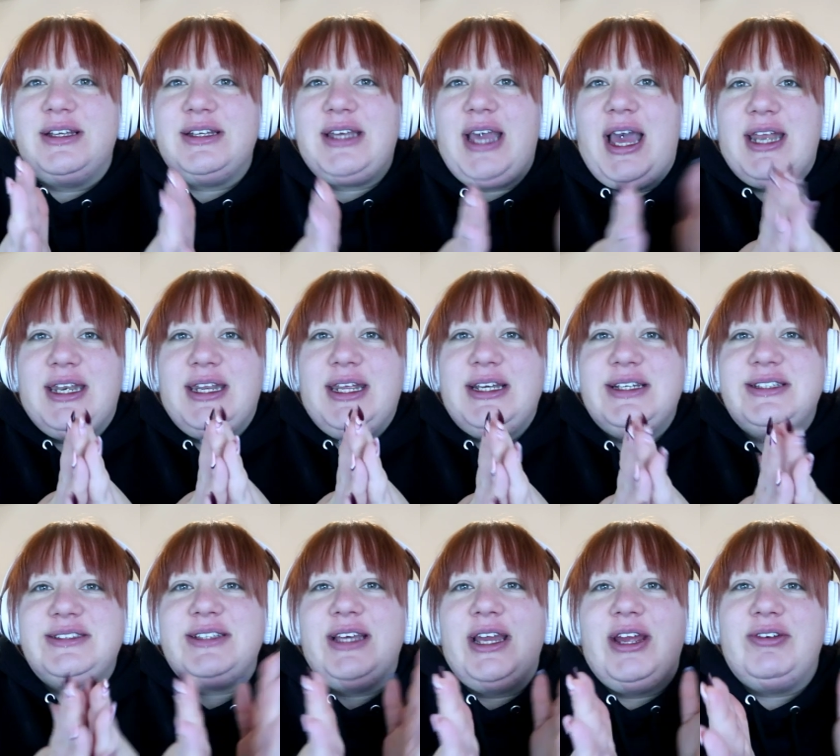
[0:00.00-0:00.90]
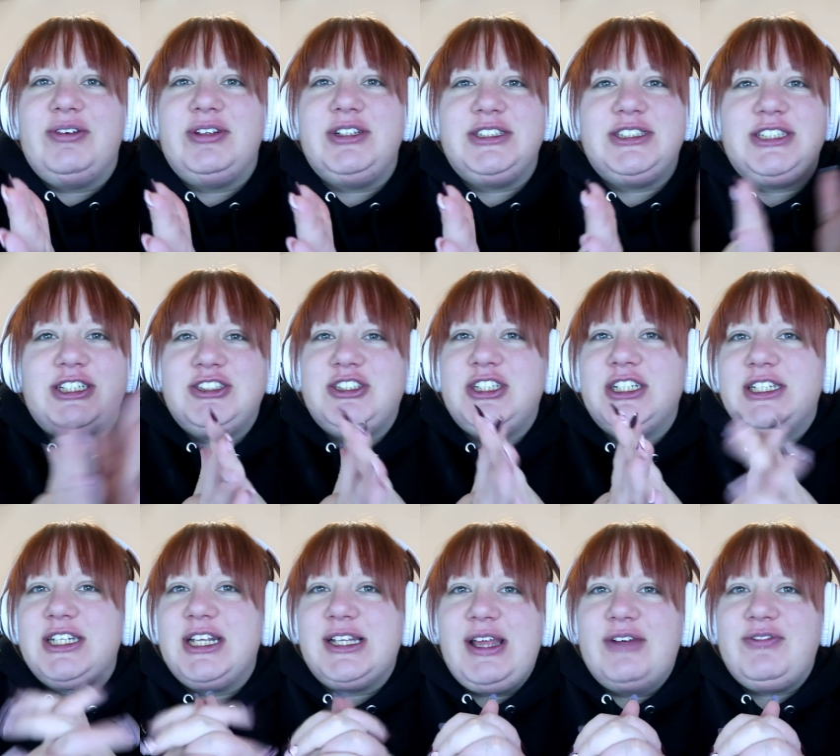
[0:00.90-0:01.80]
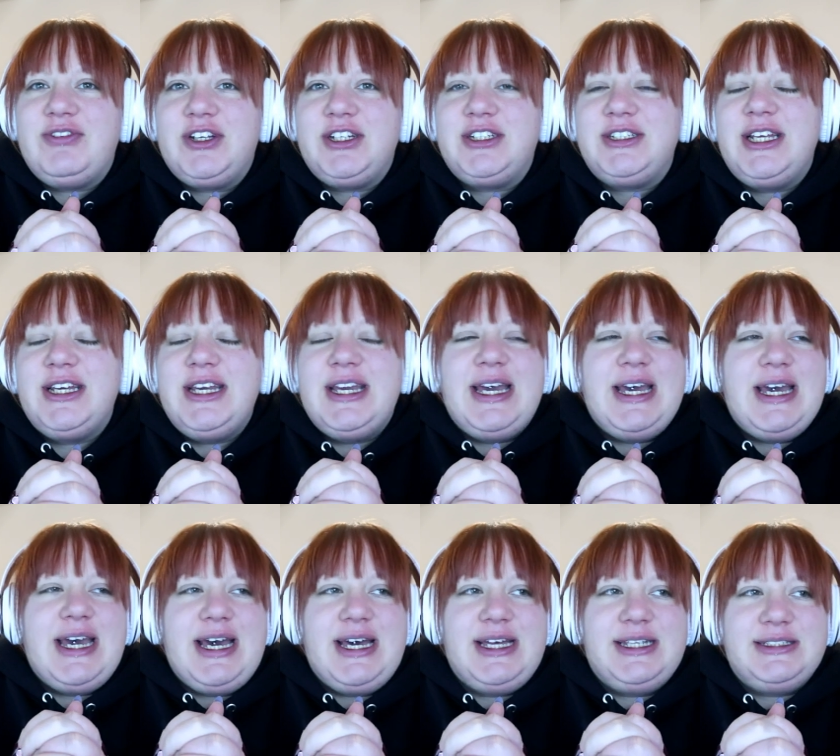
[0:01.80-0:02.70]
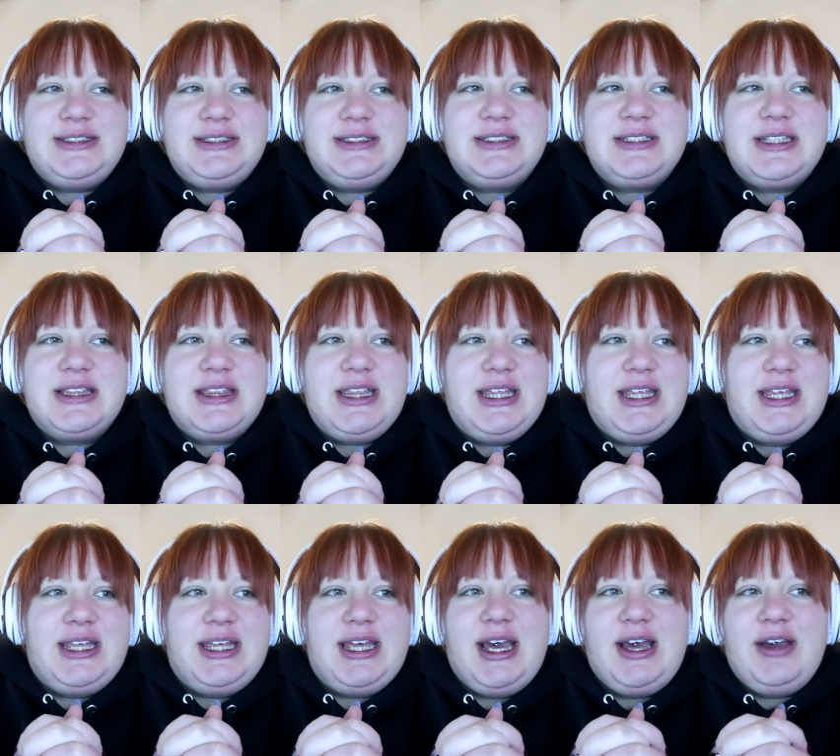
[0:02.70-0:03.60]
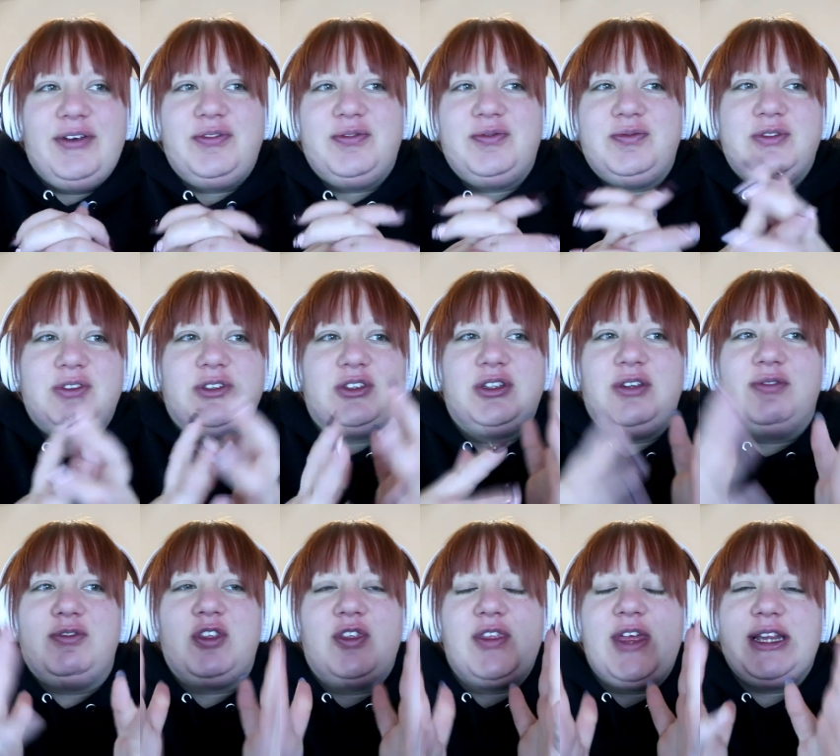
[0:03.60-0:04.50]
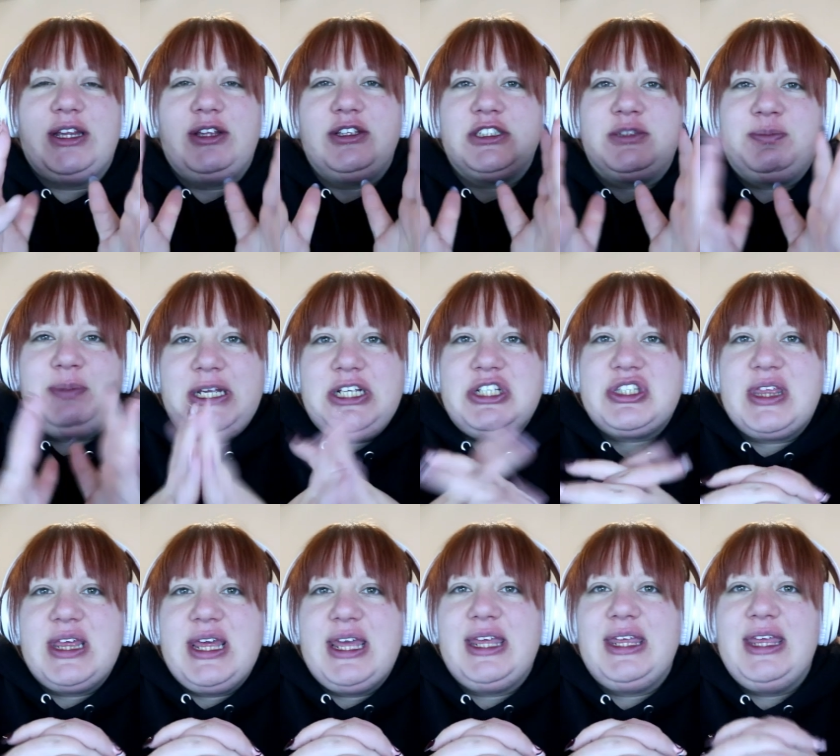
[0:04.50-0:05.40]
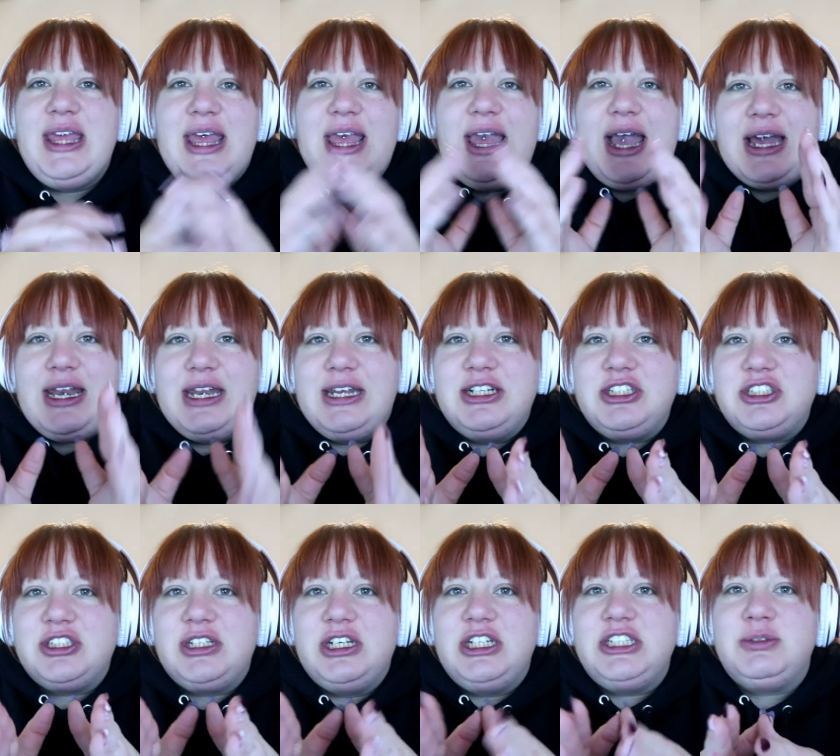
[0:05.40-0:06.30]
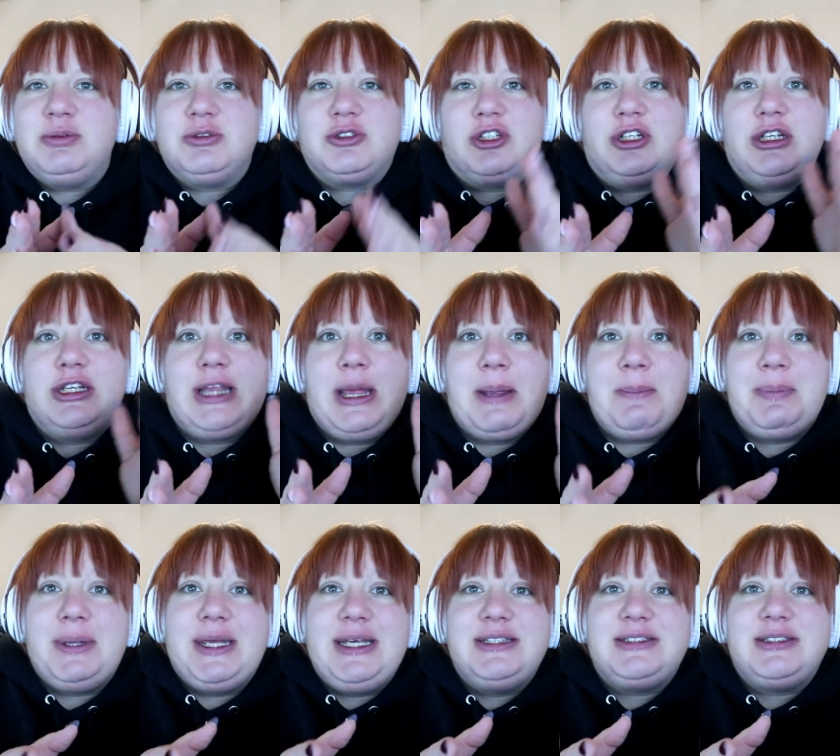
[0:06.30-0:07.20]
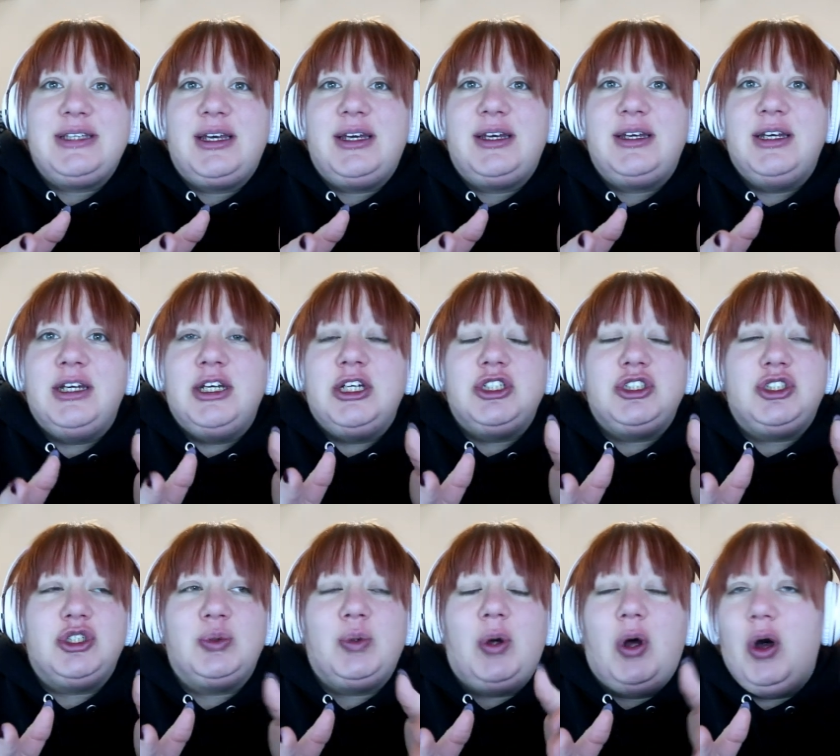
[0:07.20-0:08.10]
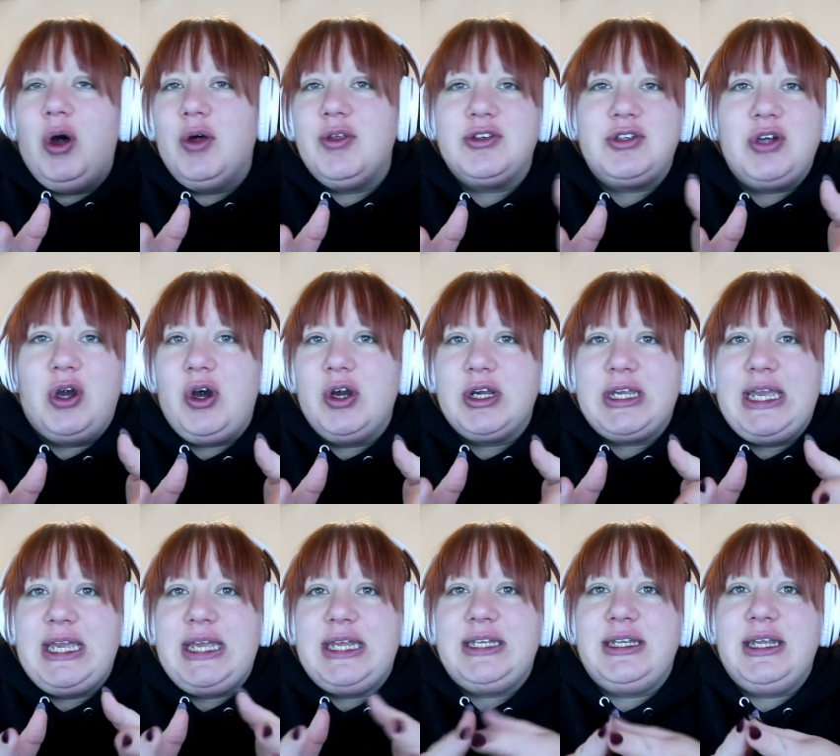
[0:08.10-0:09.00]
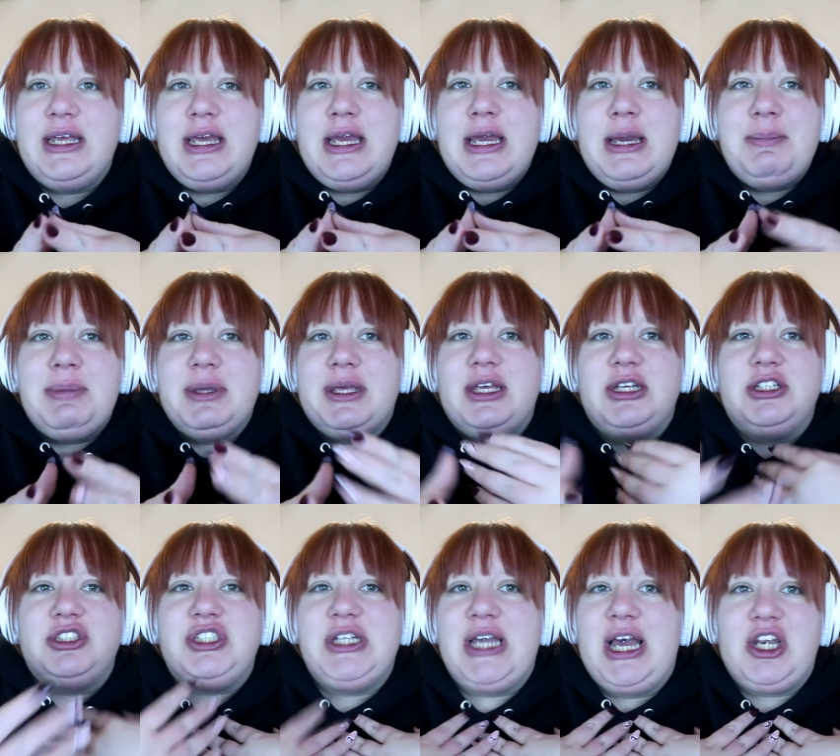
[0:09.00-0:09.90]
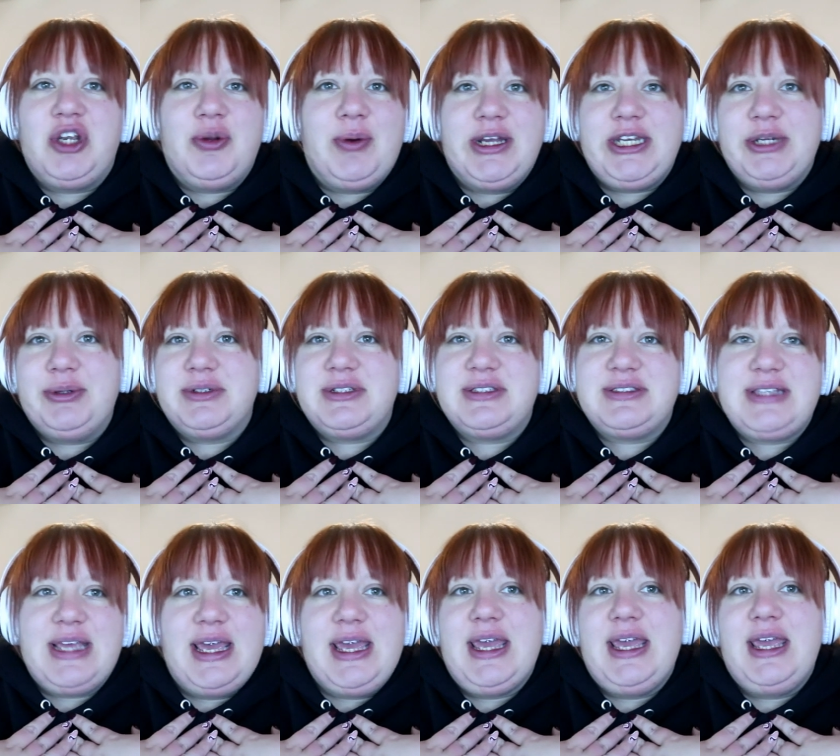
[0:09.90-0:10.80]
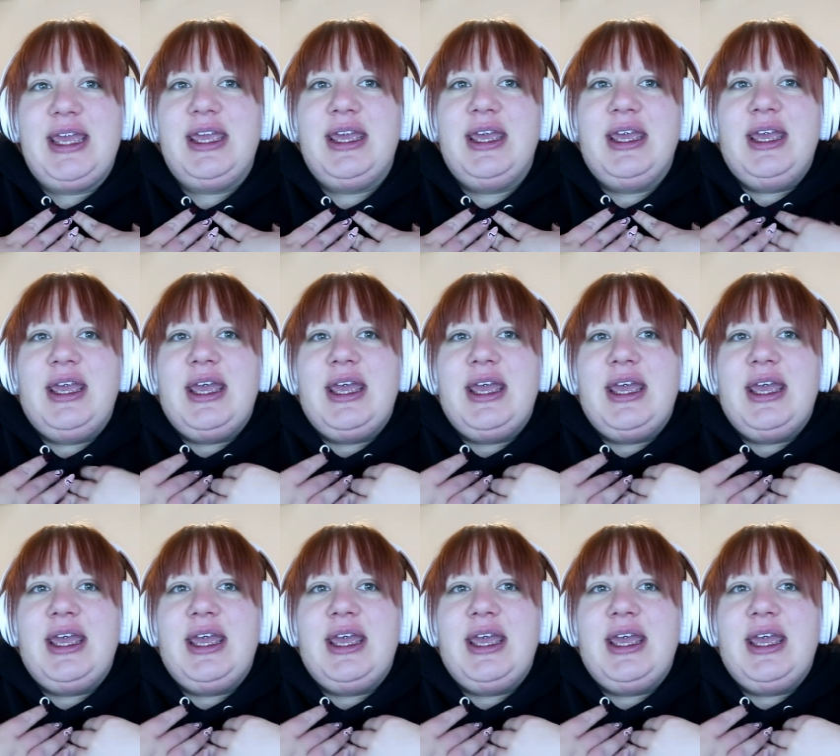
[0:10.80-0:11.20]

Katniss are District 11 and they have done their little speech thing and initially she was going to let Peeta do all the talking because she had no idea what to say